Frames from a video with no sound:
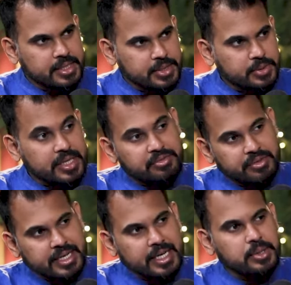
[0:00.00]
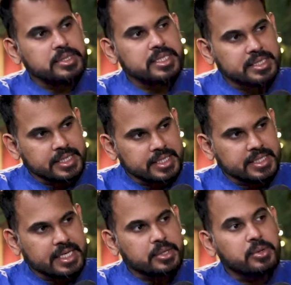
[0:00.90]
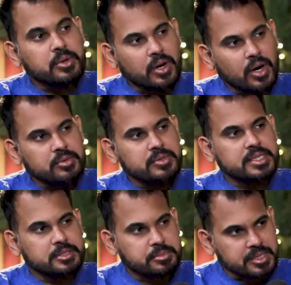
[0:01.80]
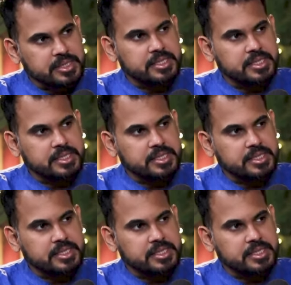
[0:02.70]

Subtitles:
you can figure out that things can go wrong with this person.